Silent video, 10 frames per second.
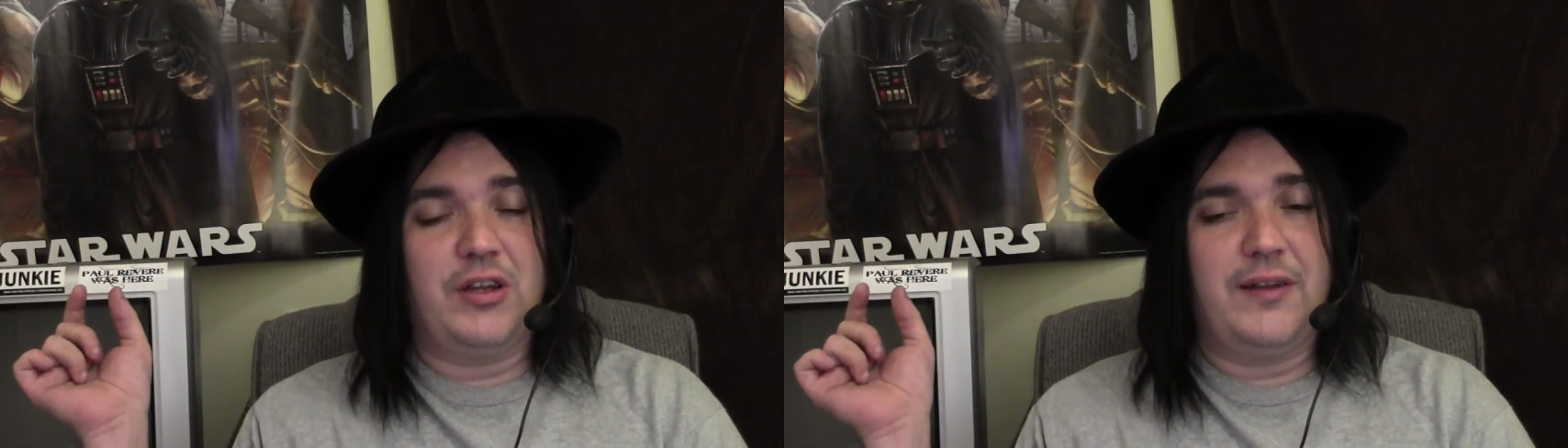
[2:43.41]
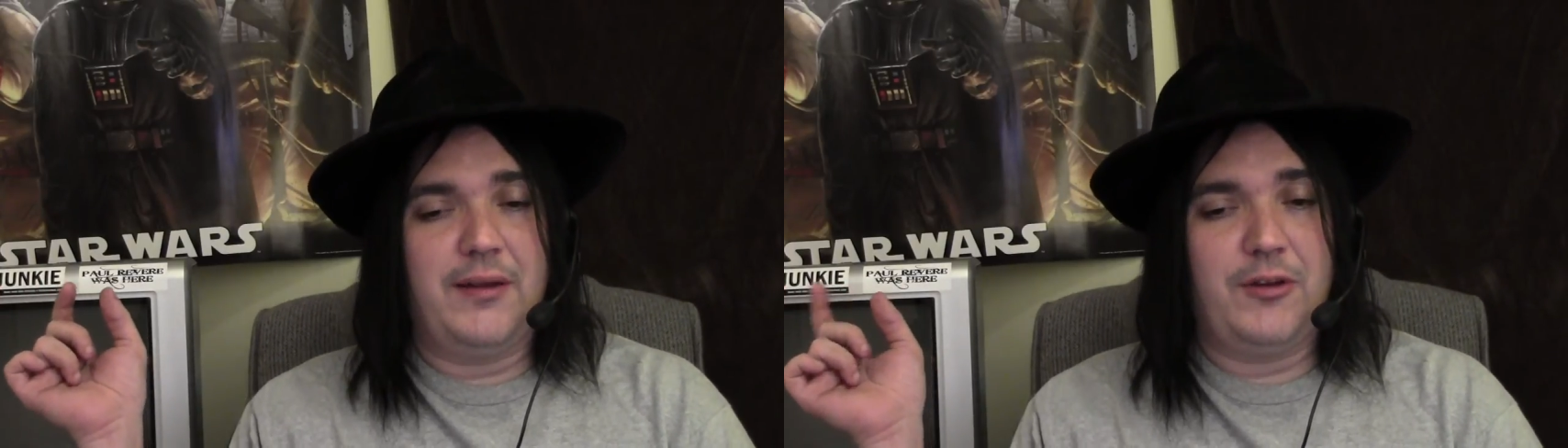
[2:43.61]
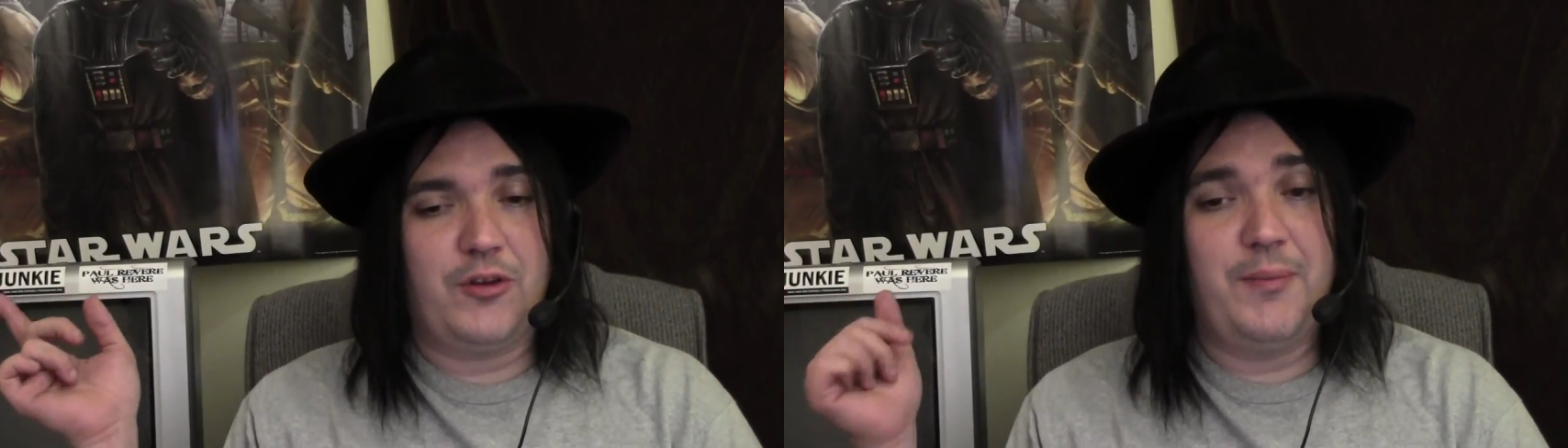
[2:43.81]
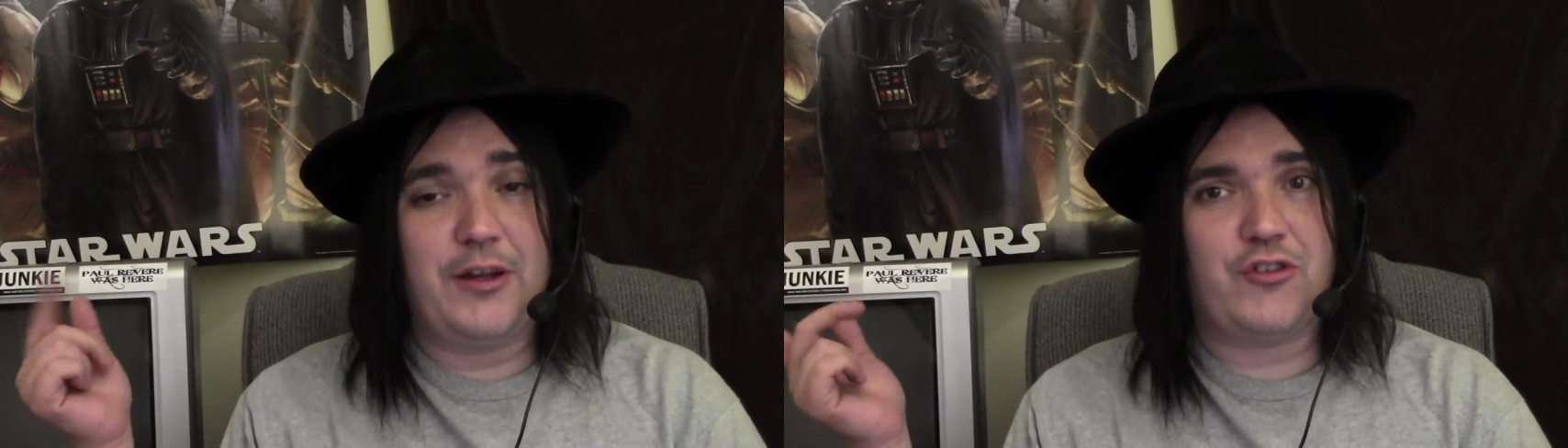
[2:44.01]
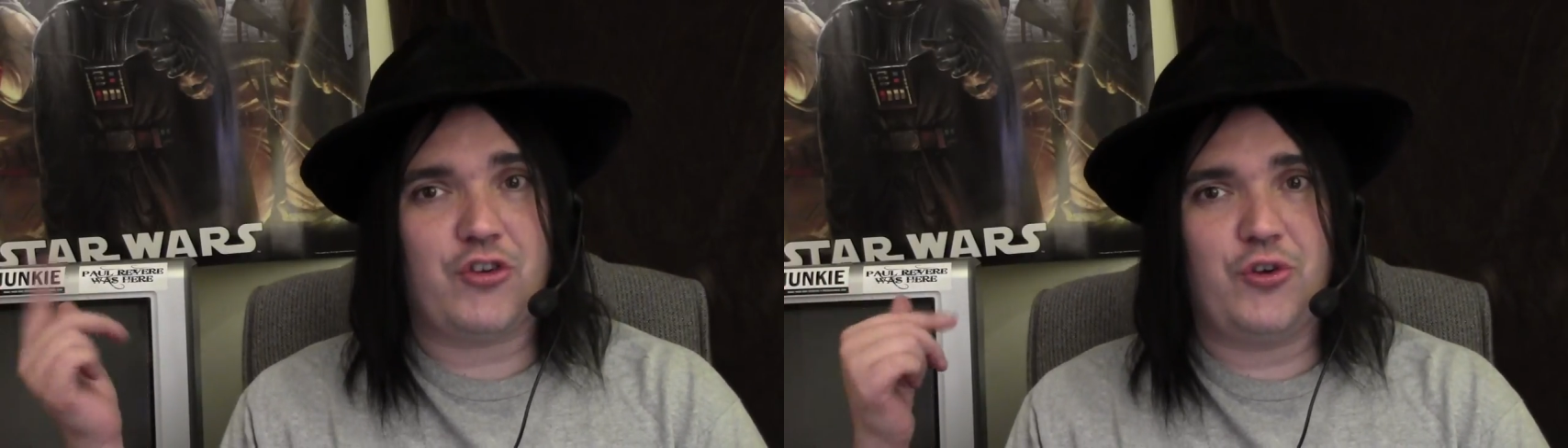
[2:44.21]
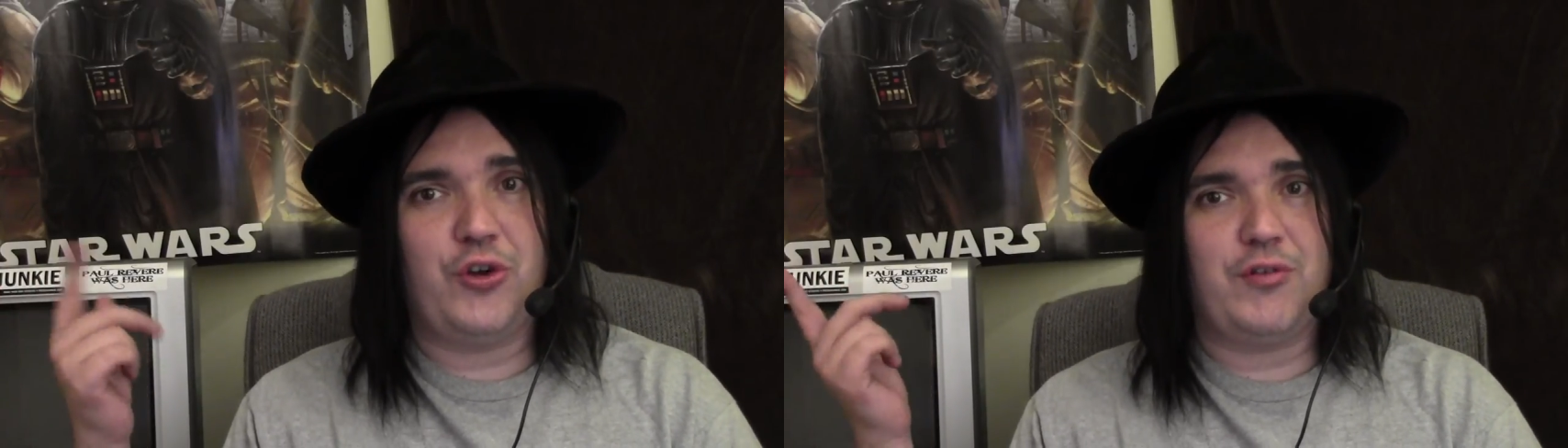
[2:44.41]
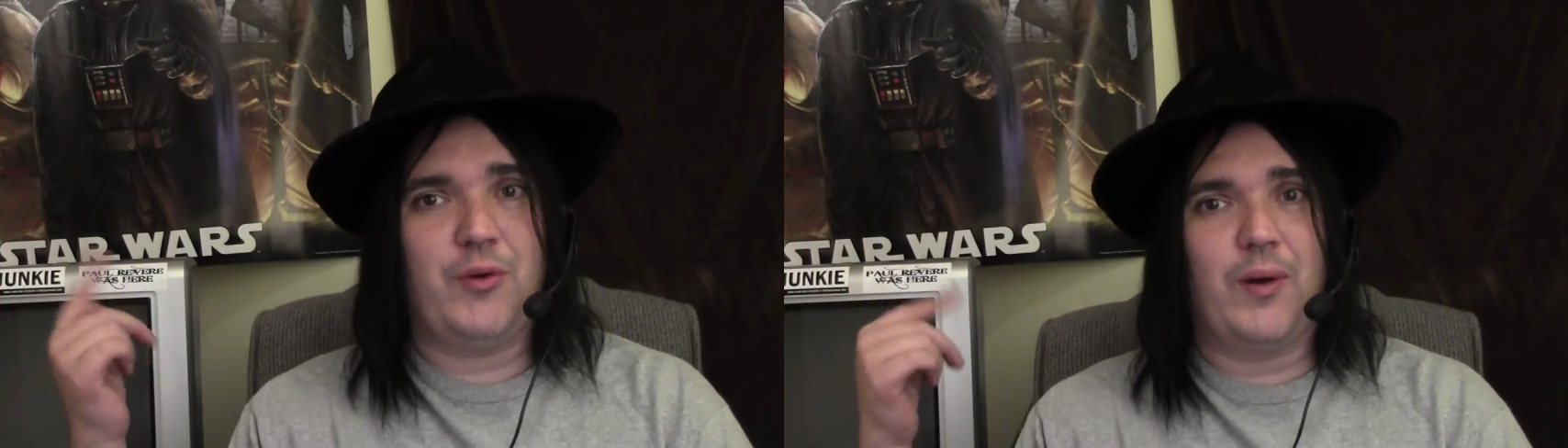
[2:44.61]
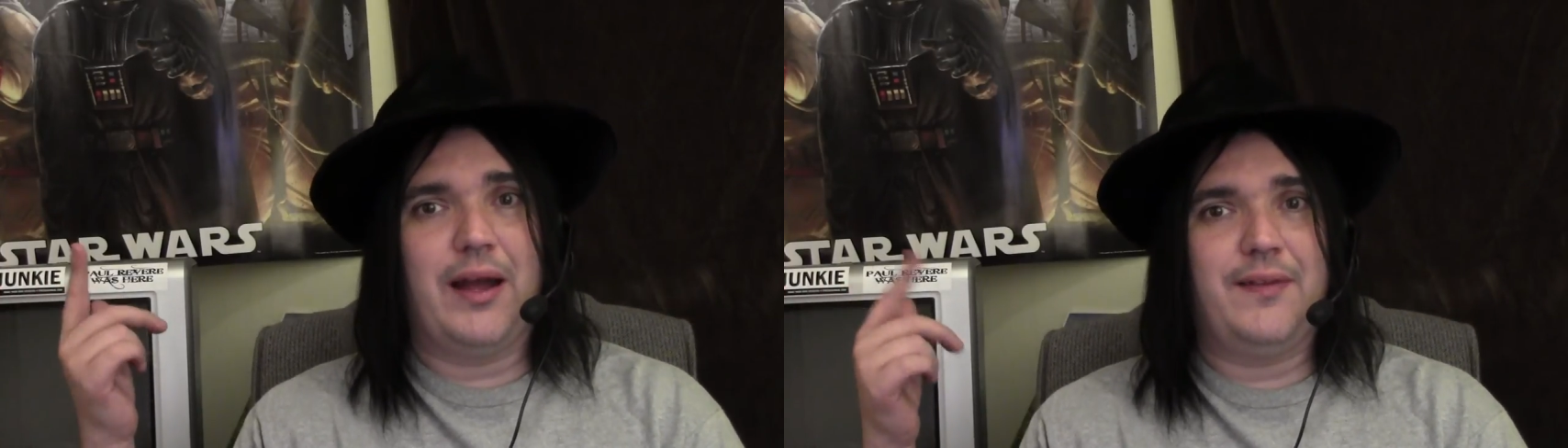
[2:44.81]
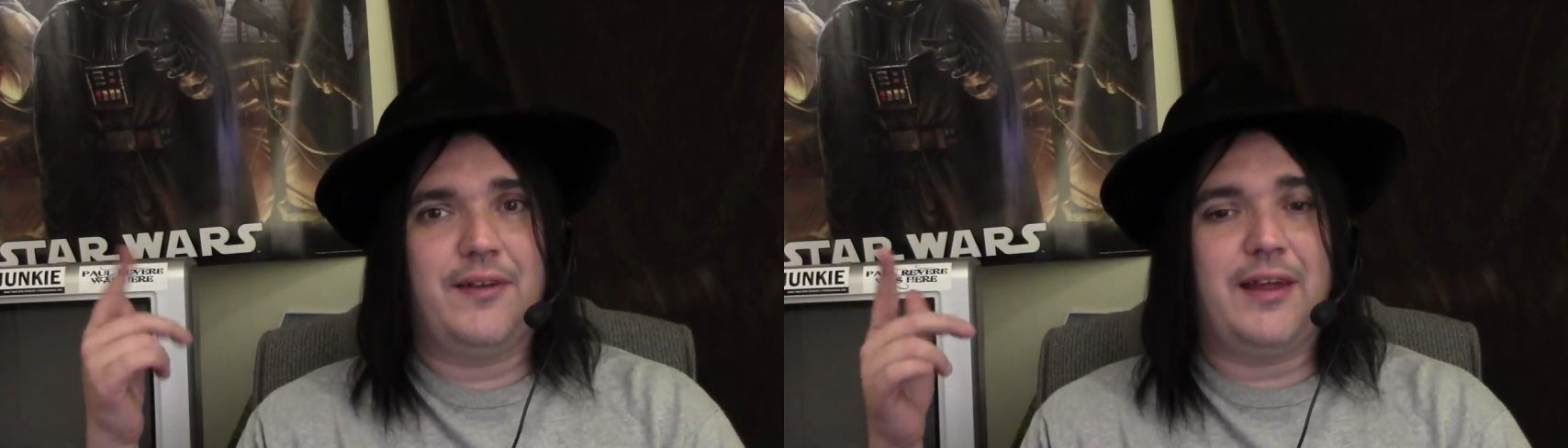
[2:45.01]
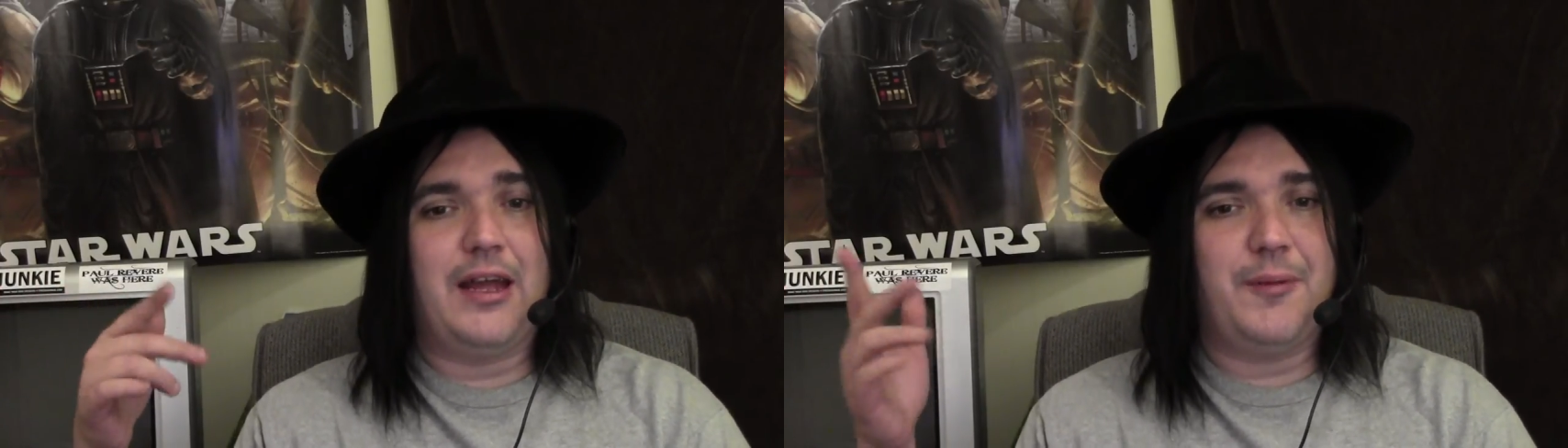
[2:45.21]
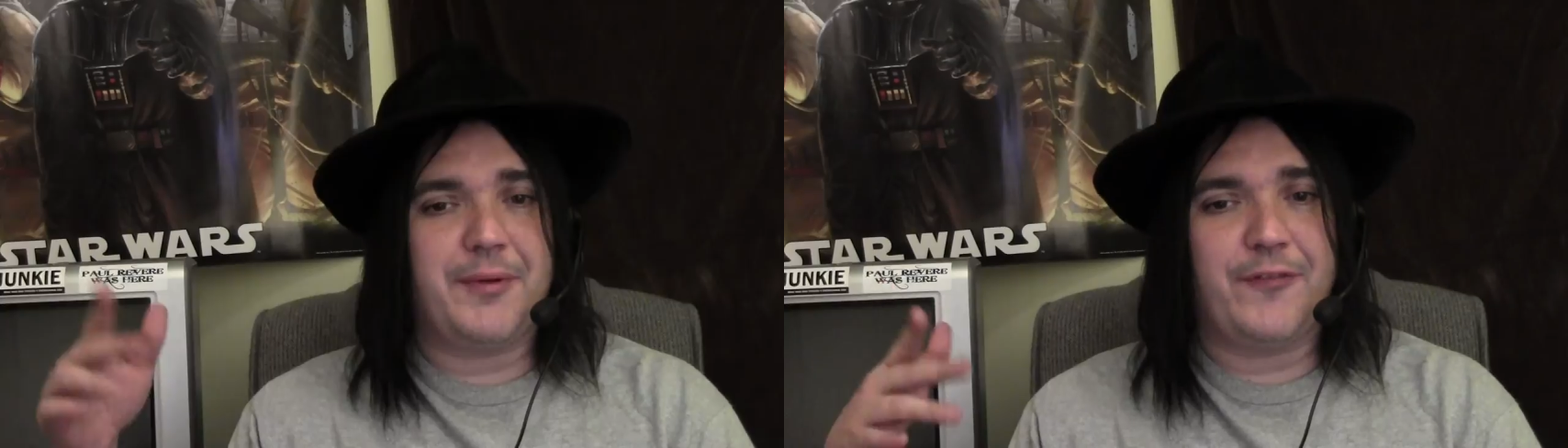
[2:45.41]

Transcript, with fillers: and then just make sure you rewind the tape.